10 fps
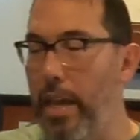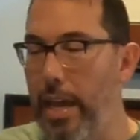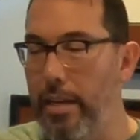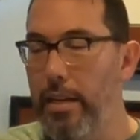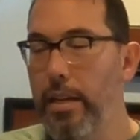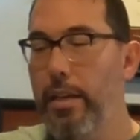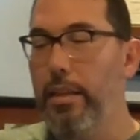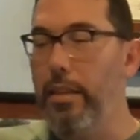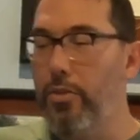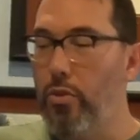we end
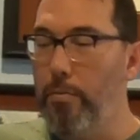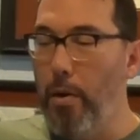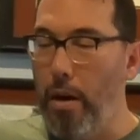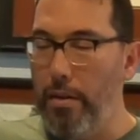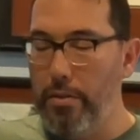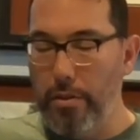these 2 bars.